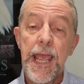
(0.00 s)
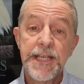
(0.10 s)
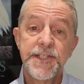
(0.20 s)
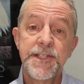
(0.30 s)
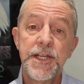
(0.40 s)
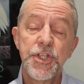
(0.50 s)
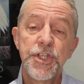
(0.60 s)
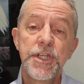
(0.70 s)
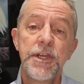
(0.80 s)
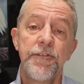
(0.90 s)
As
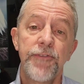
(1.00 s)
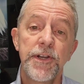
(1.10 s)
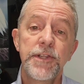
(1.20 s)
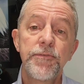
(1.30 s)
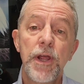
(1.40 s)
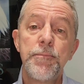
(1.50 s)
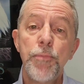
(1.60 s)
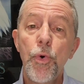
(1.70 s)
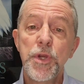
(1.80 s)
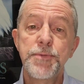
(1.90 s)
such, finding the right
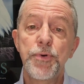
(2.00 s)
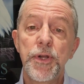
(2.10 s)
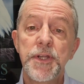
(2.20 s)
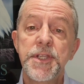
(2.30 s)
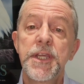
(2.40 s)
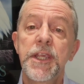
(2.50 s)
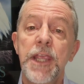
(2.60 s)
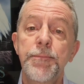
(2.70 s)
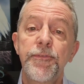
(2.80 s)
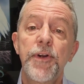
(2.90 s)
mortgage product
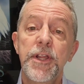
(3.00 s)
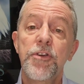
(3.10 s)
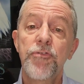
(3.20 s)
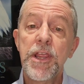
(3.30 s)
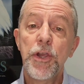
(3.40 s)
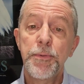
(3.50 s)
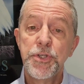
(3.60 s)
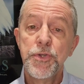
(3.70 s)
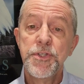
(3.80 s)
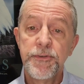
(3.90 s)
can provide a great
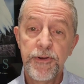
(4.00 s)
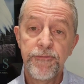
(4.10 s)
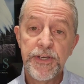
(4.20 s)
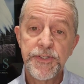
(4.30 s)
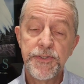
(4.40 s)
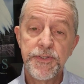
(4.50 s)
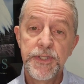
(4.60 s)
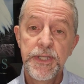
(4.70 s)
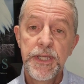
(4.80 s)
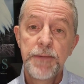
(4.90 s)
opportunity for
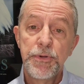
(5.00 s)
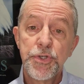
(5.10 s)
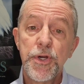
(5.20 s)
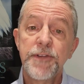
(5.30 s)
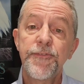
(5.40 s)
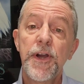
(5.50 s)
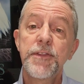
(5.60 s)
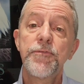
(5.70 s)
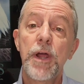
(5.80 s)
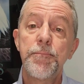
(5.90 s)
investors, but trying to
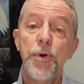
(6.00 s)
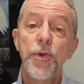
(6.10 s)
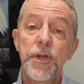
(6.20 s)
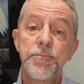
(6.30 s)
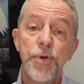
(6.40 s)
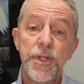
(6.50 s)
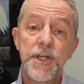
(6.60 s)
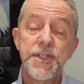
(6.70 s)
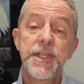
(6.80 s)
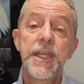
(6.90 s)
find the right
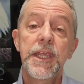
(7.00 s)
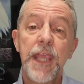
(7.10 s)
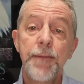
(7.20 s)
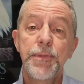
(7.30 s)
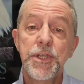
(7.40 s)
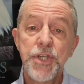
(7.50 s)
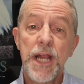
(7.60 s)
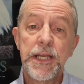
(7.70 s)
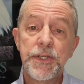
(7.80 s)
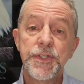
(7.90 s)
product can be a
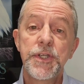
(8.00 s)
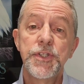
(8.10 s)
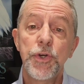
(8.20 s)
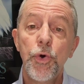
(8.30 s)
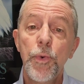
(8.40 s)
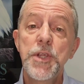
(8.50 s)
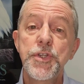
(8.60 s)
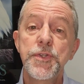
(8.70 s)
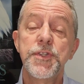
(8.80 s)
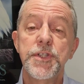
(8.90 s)
challenge, so
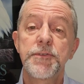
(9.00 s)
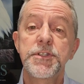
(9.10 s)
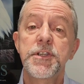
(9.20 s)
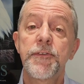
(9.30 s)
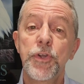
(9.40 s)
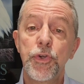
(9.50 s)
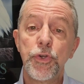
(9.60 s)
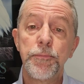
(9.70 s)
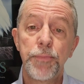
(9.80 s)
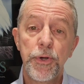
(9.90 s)
always use the services of a
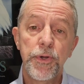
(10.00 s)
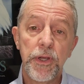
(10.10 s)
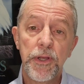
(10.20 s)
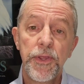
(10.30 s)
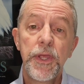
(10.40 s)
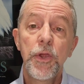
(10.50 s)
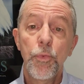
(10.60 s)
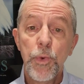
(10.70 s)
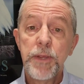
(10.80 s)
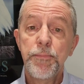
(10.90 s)
good broker.
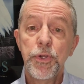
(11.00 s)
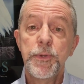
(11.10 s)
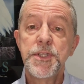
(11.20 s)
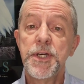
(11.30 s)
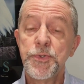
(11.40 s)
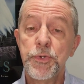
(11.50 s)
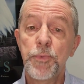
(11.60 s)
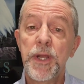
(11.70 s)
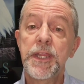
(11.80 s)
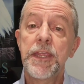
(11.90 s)
We can put you in touch with
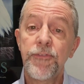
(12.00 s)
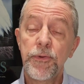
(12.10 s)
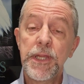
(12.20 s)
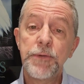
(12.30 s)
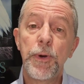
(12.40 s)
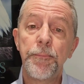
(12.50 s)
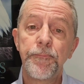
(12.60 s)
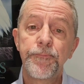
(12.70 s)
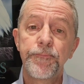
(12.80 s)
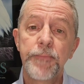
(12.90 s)
one if you need one.
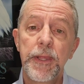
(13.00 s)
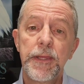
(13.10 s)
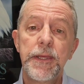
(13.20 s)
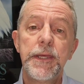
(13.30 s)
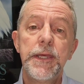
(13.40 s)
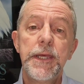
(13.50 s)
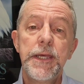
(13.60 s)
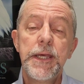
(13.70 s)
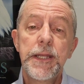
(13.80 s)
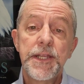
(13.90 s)

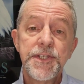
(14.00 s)
Now,